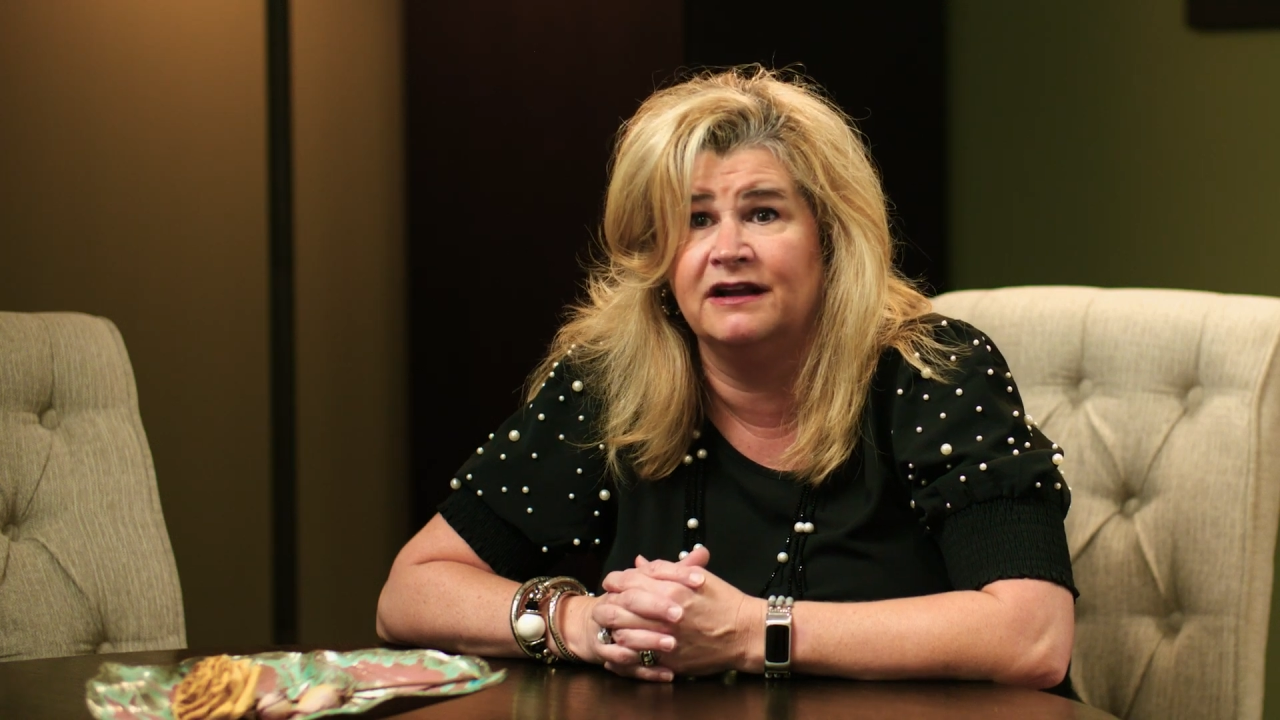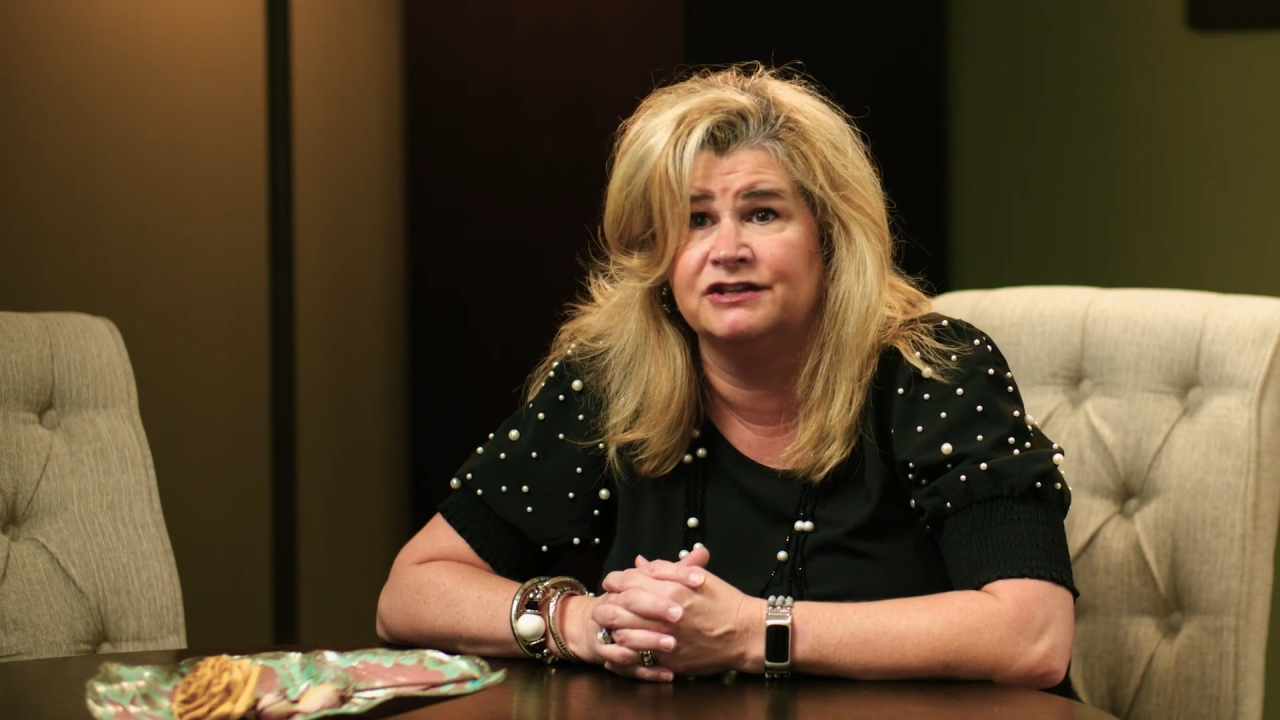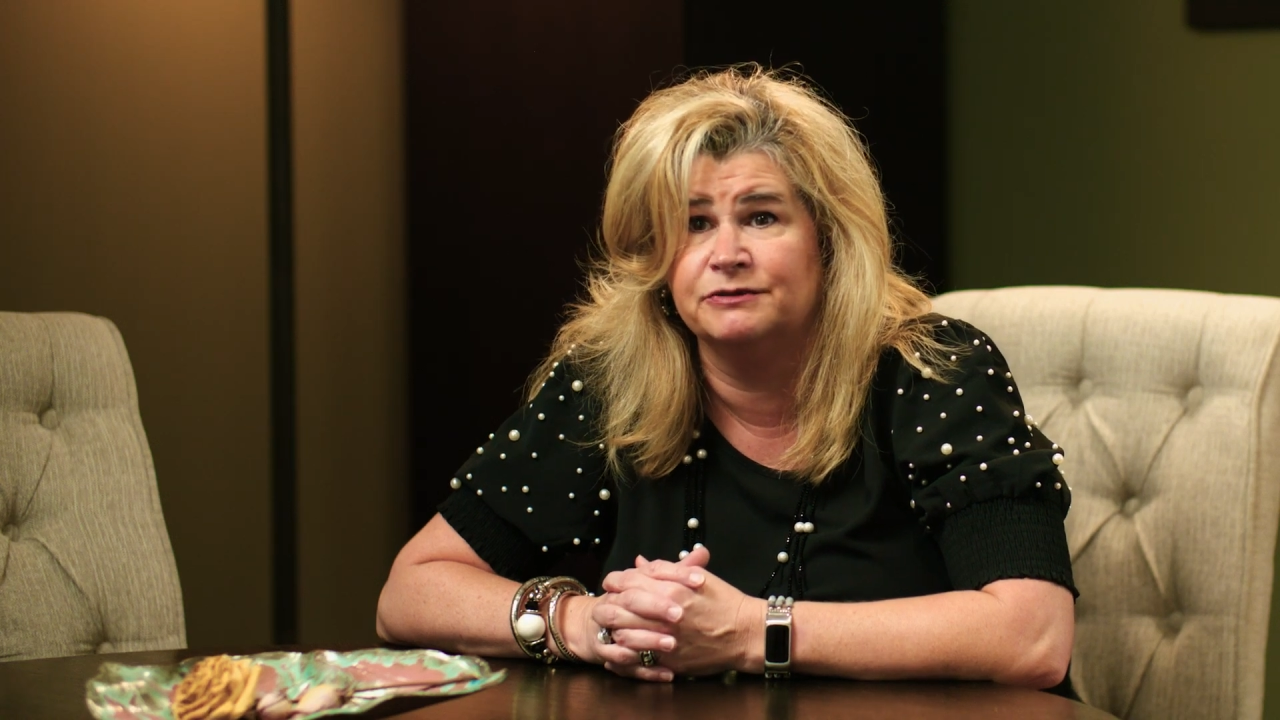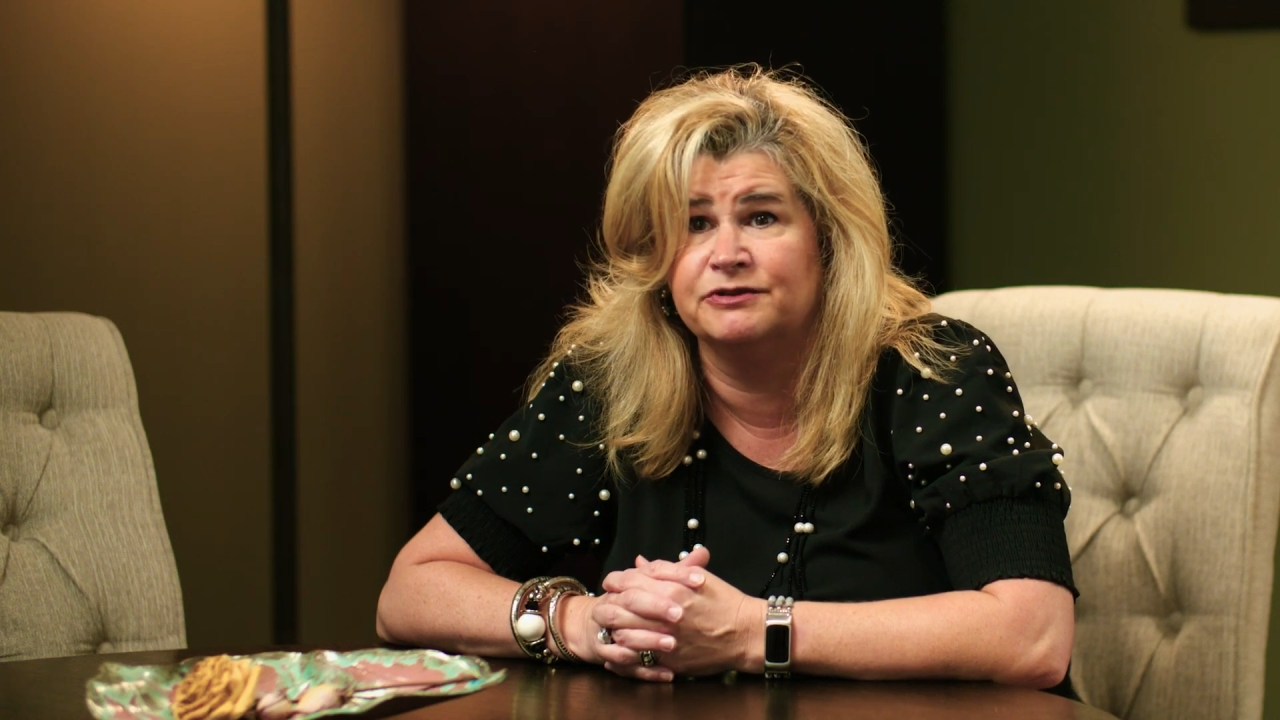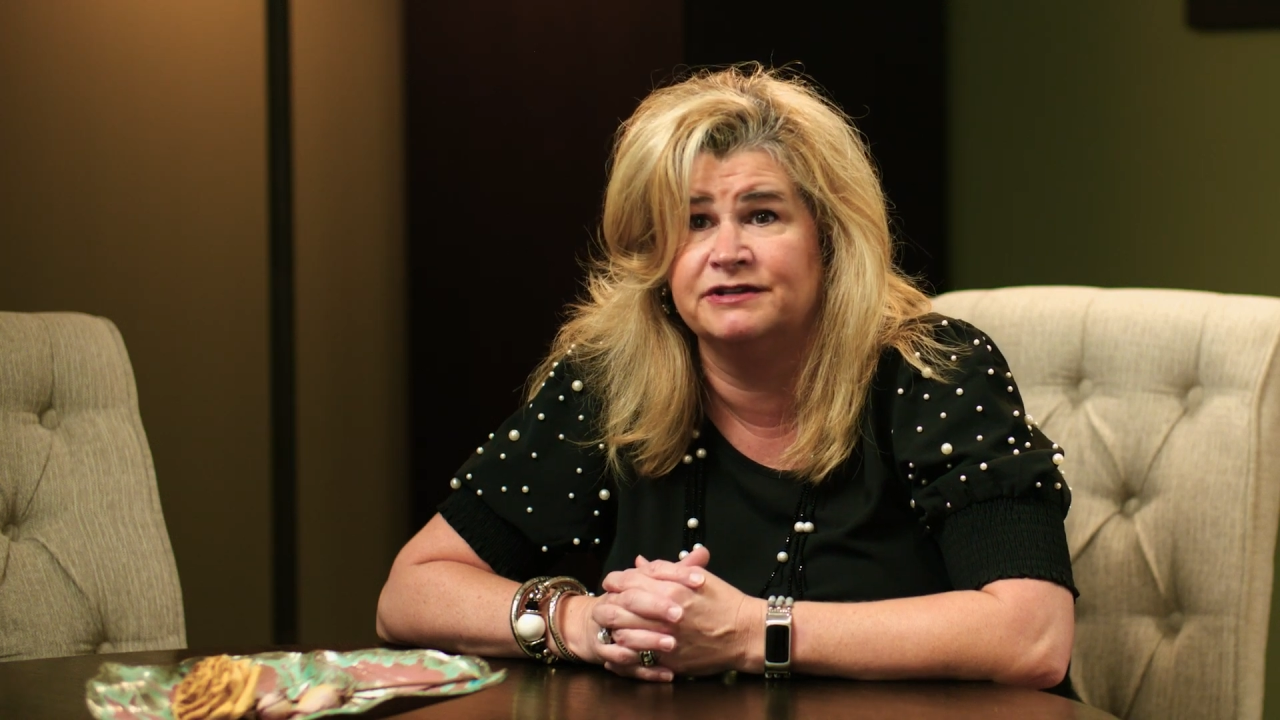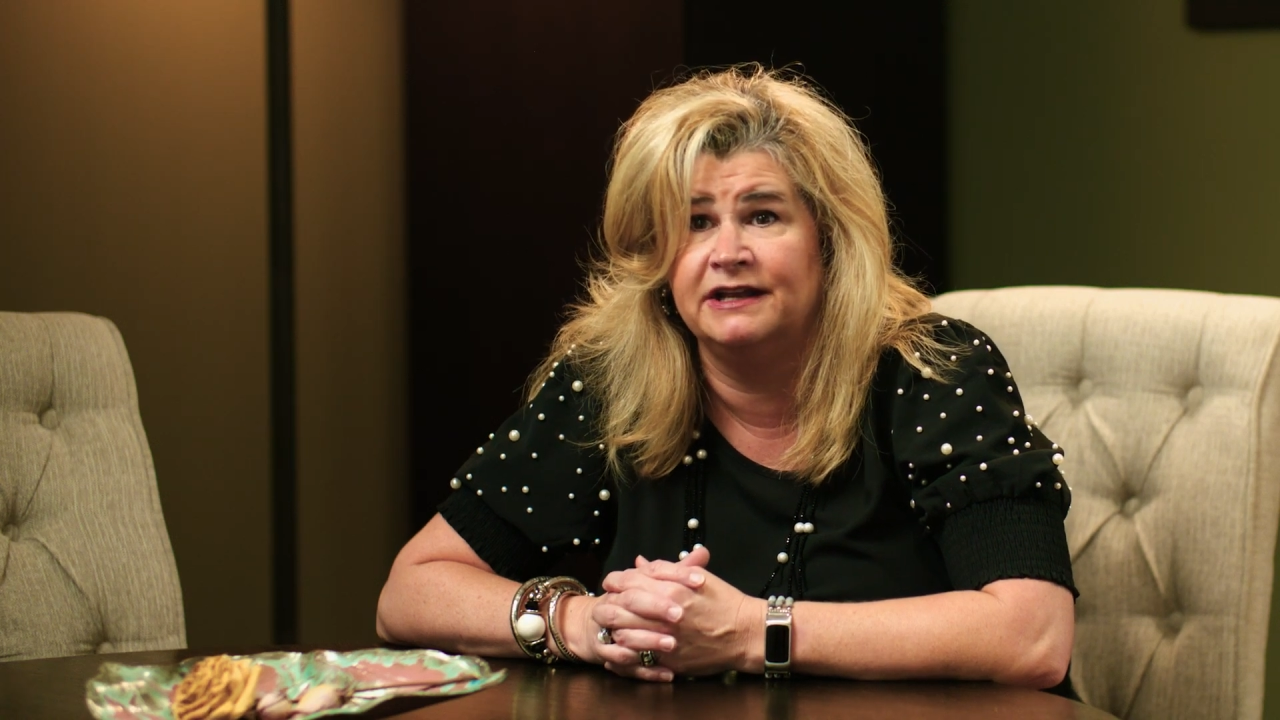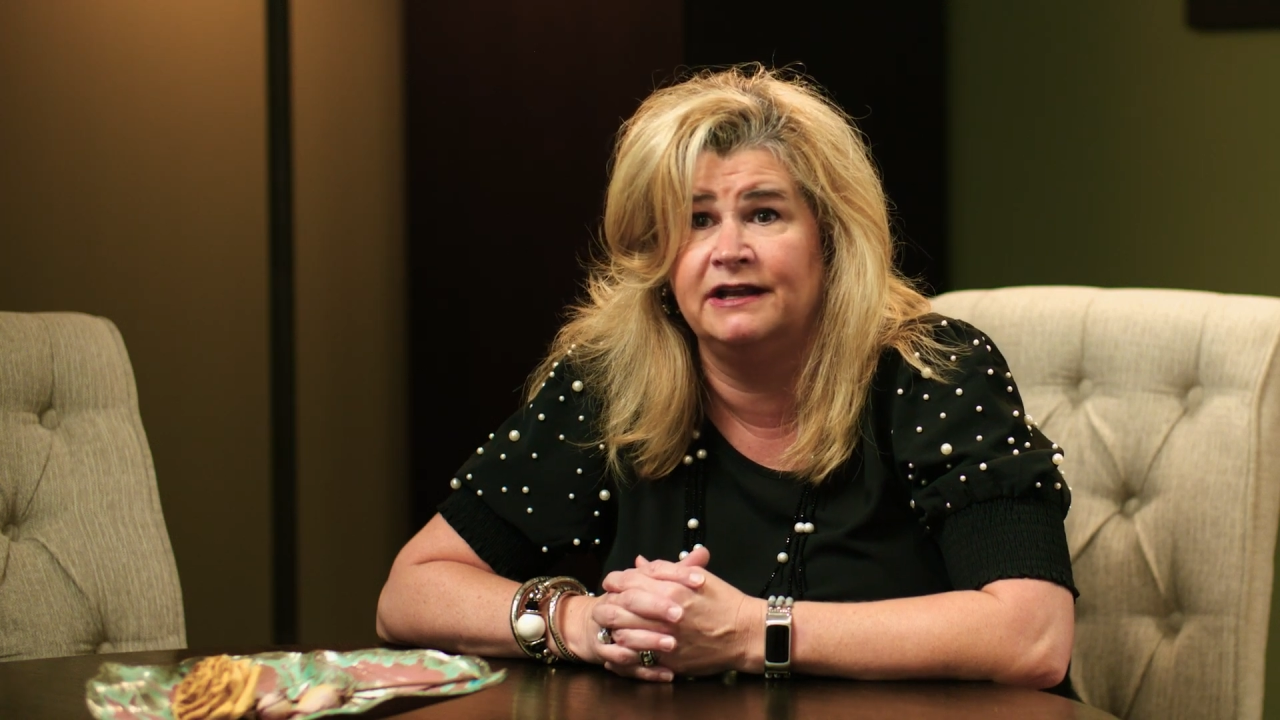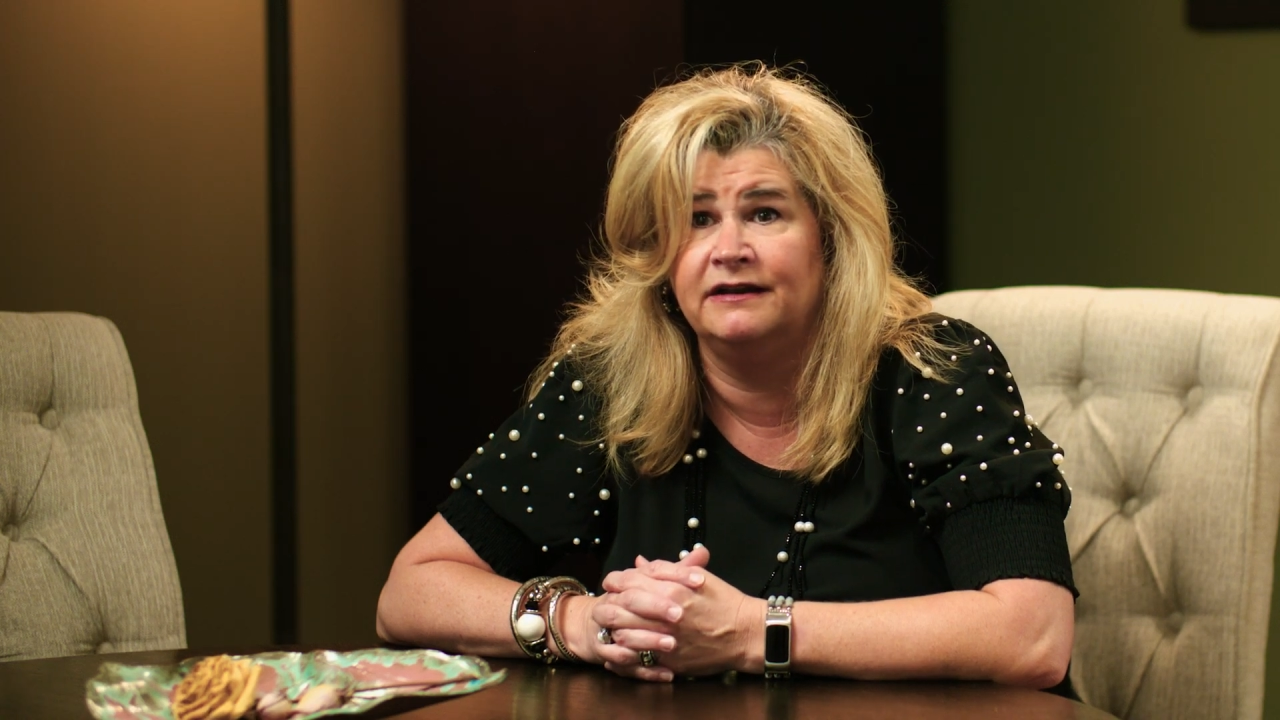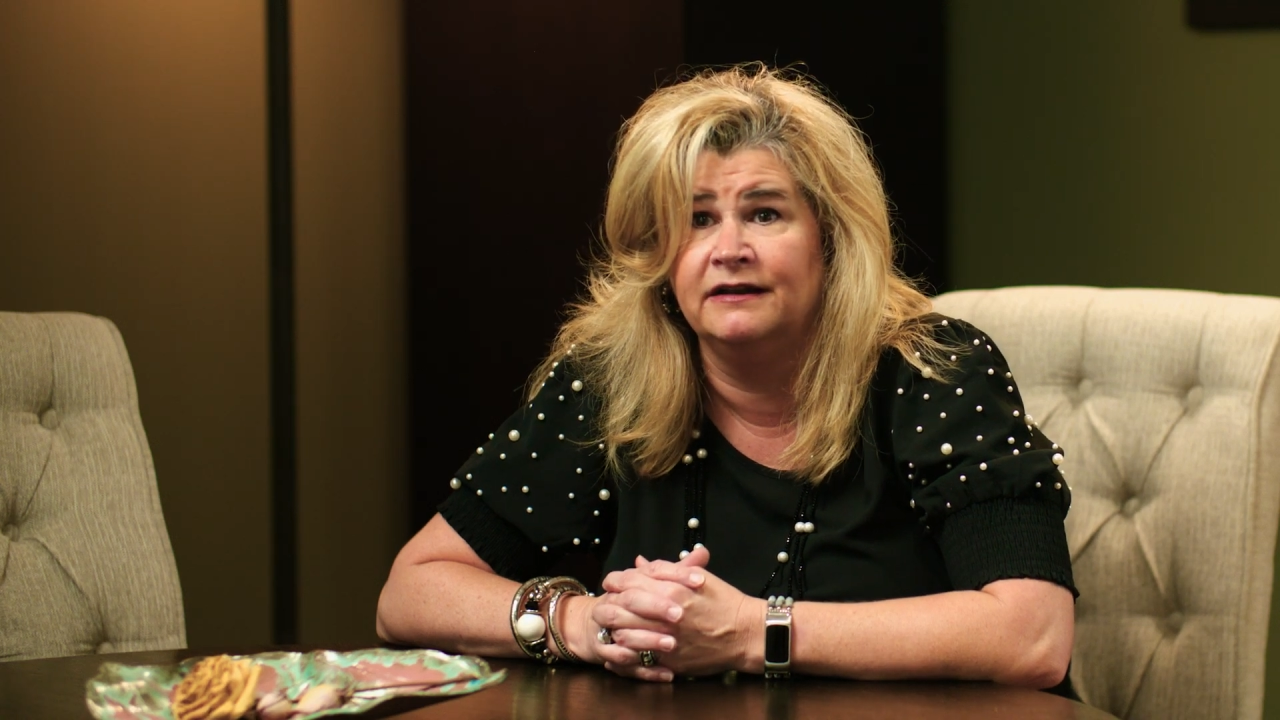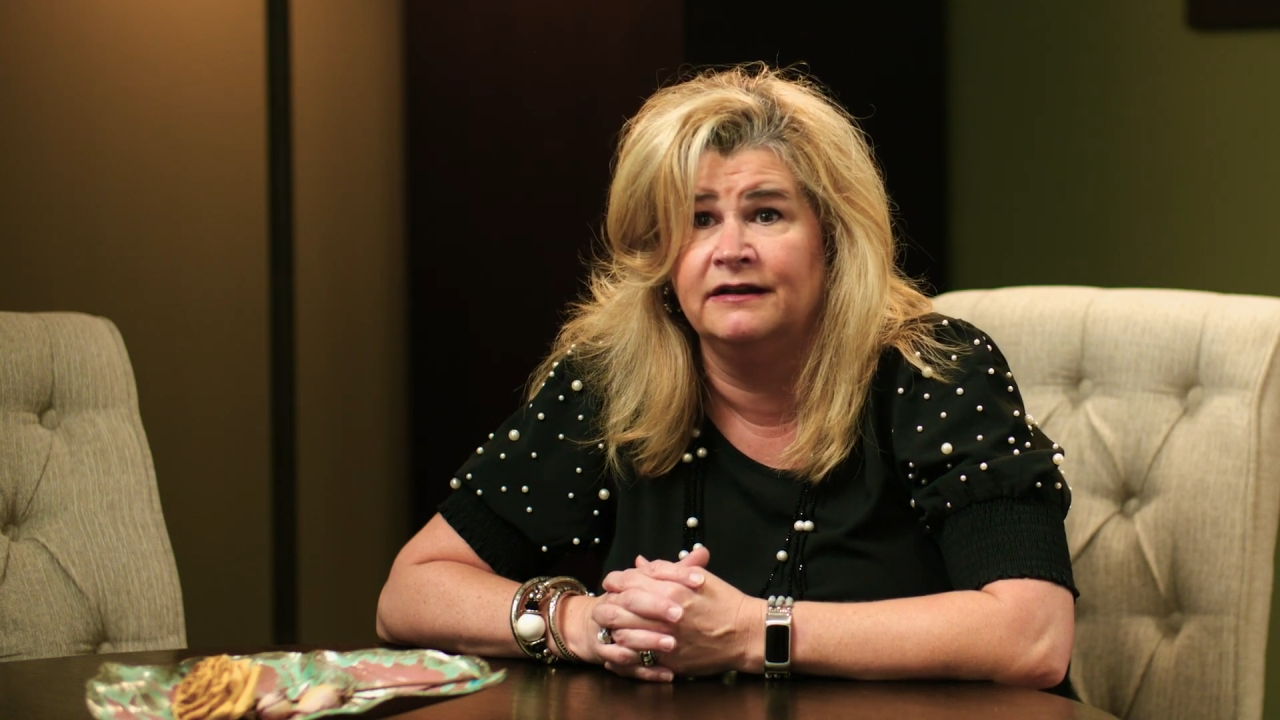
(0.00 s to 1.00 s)
that customer's
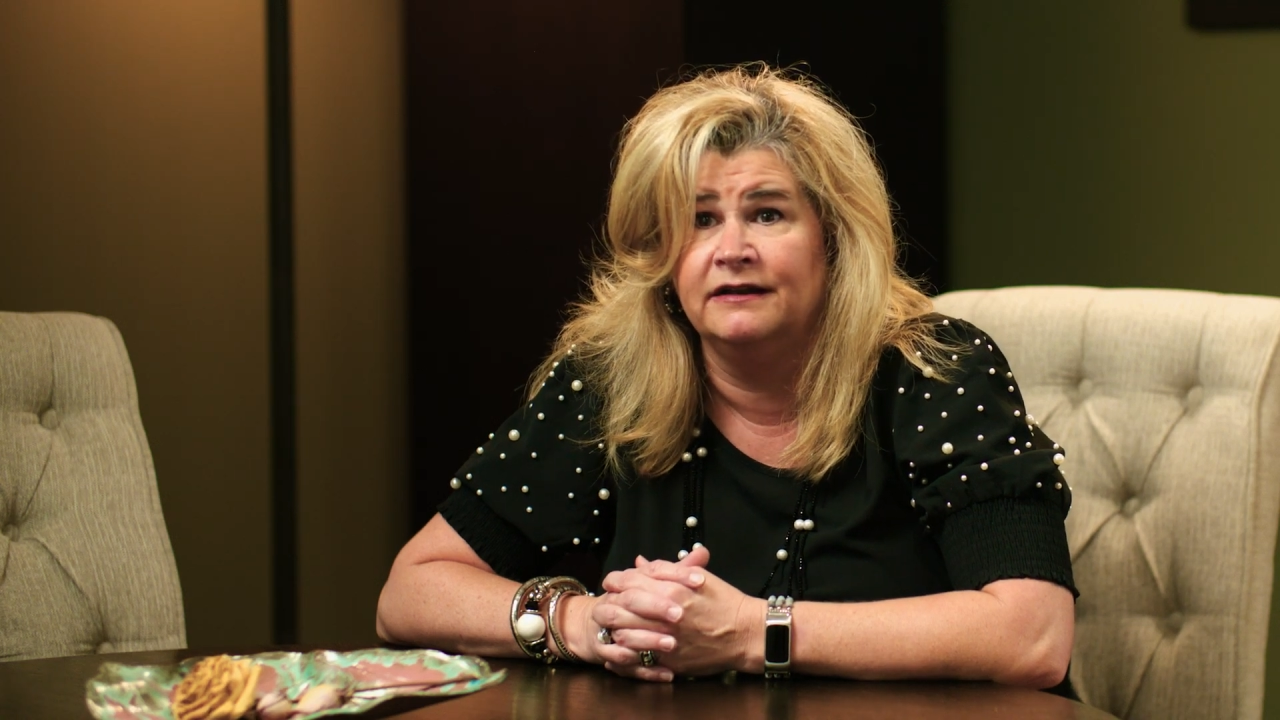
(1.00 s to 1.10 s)
need.